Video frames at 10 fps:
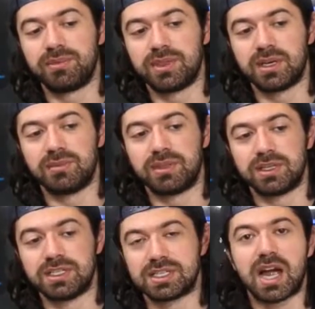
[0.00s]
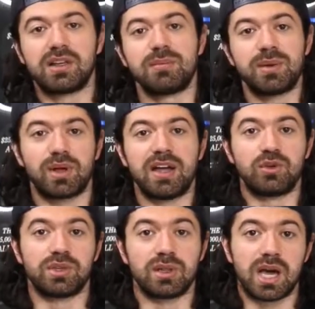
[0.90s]
the the desire that people have to
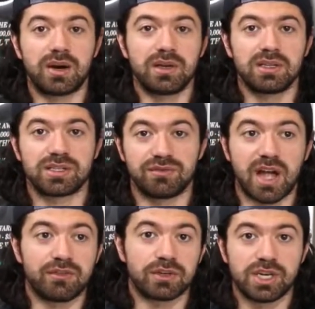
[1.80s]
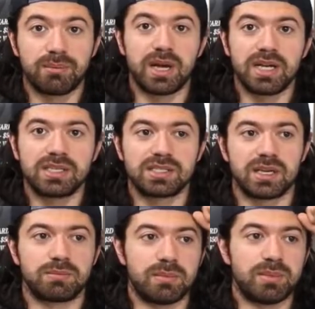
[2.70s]
win the lottery, it's survivorship bias,
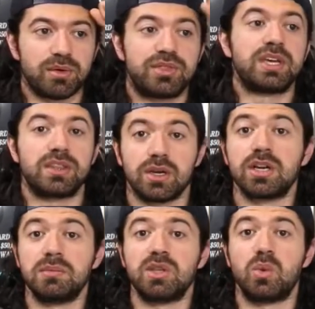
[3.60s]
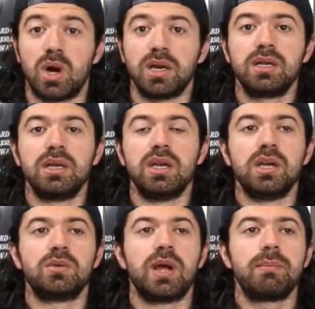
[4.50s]
like that people think they're going to be the one,
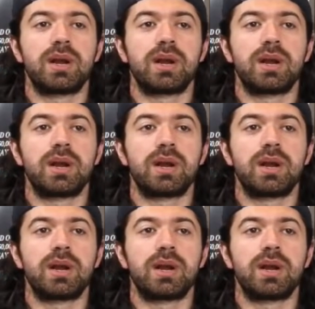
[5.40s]
right?